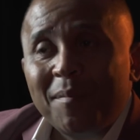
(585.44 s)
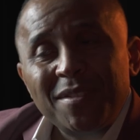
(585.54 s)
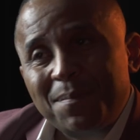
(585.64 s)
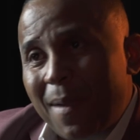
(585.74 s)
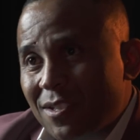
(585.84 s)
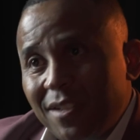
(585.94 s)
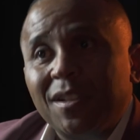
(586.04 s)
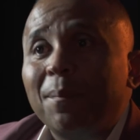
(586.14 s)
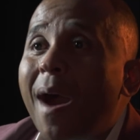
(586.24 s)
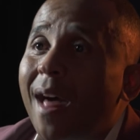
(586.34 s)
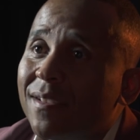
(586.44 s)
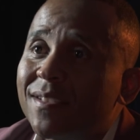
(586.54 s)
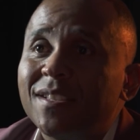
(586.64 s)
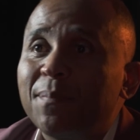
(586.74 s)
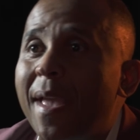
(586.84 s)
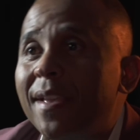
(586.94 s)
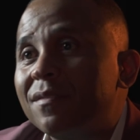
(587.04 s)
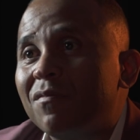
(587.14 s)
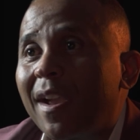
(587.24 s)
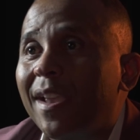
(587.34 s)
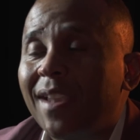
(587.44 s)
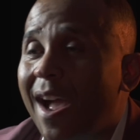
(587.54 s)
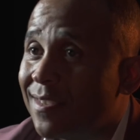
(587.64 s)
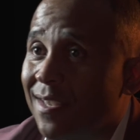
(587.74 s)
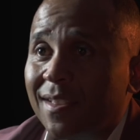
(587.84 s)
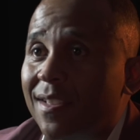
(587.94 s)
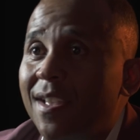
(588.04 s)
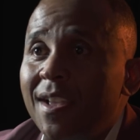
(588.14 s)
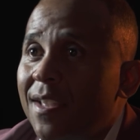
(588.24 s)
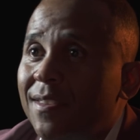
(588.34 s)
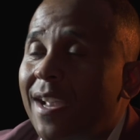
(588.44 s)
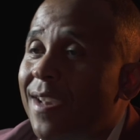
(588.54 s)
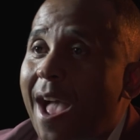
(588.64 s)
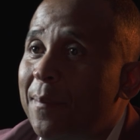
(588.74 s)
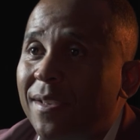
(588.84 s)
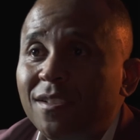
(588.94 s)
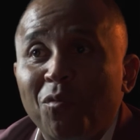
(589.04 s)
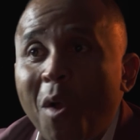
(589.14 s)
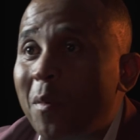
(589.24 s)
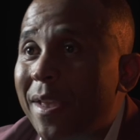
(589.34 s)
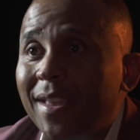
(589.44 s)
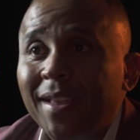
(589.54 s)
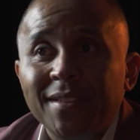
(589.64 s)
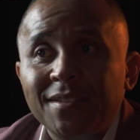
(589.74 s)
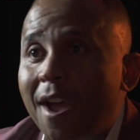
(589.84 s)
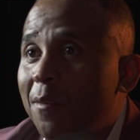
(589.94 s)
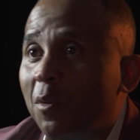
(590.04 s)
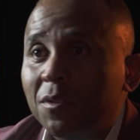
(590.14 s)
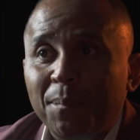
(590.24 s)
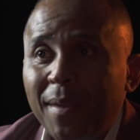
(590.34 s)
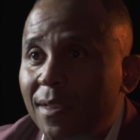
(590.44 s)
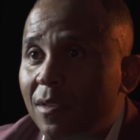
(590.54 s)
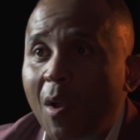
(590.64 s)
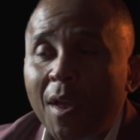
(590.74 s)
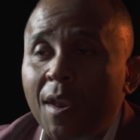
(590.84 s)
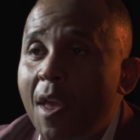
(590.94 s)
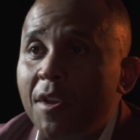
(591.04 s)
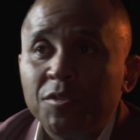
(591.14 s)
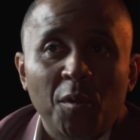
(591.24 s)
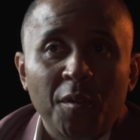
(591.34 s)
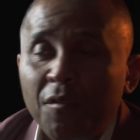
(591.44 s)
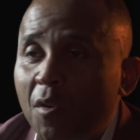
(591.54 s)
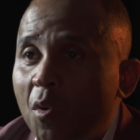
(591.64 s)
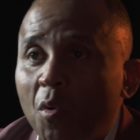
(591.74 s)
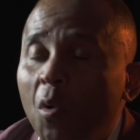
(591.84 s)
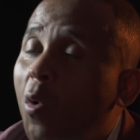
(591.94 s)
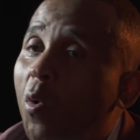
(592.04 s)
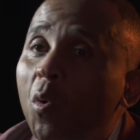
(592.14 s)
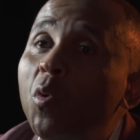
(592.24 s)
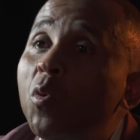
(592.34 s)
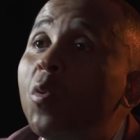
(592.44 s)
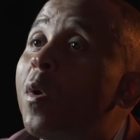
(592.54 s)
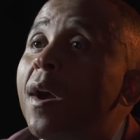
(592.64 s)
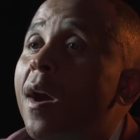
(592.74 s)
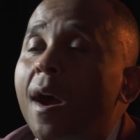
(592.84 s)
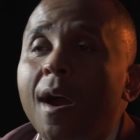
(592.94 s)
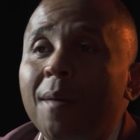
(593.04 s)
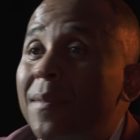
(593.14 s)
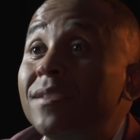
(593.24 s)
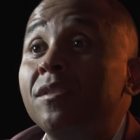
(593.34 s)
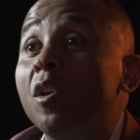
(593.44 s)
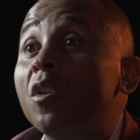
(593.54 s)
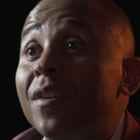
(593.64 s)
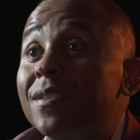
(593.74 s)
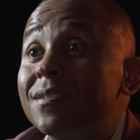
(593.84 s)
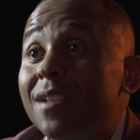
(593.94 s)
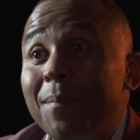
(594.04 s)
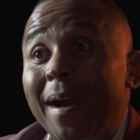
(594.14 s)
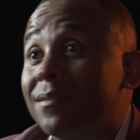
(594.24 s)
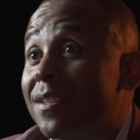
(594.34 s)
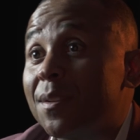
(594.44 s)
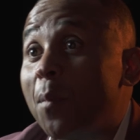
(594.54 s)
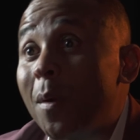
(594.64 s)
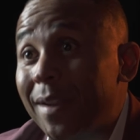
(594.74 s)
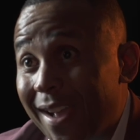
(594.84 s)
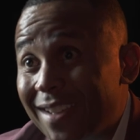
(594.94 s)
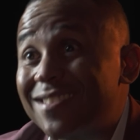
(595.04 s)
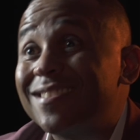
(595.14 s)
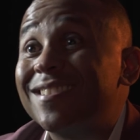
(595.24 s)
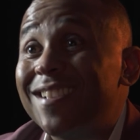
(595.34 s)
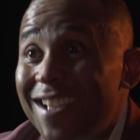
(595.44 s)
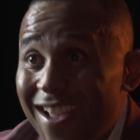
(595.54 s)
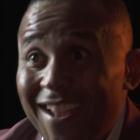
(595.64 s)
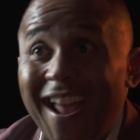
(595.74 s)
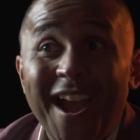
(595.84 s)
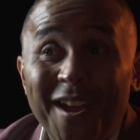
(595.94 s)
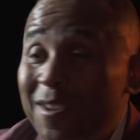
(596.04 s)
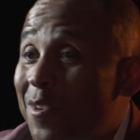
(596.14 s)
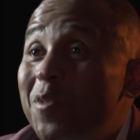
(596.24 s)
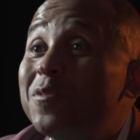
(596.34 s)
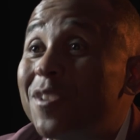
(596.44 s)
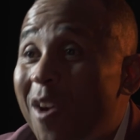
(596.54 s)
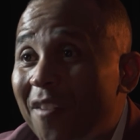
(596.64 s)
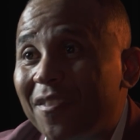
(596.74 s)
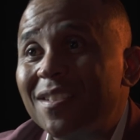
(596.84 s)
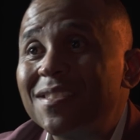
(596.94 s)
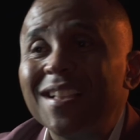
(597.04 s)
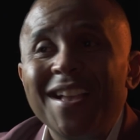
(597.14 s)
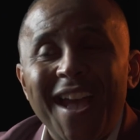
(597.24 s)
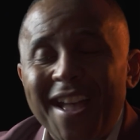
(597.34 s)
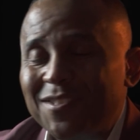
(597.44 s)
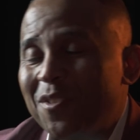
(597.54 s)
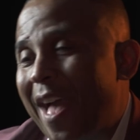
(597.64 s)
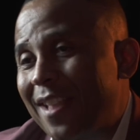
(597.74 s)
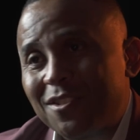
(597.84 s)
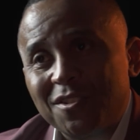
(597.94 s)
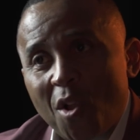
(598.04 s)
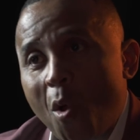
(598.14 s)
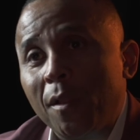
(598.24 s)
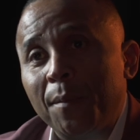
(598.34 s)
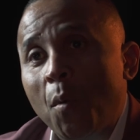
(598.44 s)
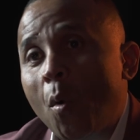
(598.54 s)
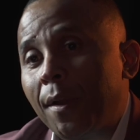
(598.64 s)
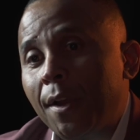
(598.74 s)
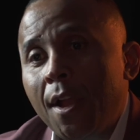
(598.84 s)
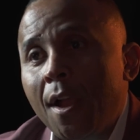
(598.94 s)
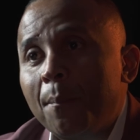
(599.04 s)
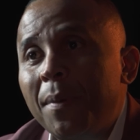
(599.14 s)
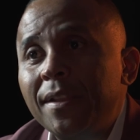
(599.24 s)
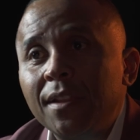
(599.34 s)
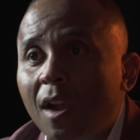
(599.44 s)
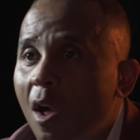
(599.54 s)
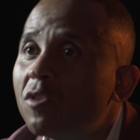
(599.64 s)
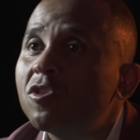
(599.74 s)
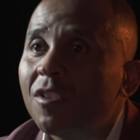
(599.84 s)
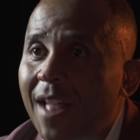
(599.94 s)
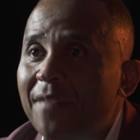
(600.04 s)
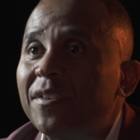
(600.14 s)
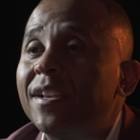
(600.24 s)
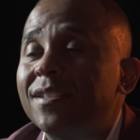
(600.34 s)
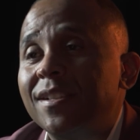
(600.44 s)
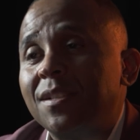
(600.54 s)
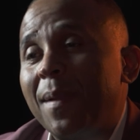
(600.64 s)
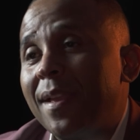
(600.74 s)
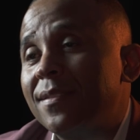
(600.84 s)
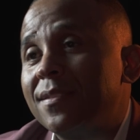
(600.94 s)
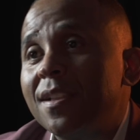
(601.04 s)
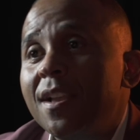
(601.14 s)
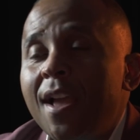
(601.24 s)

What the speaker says: especially in the policy space, recognizing the dynamics of what we can get done will depend on sort of who is nervous about disappointing us and how and who's in office. And so that's all important. But in the cultural advocacy space,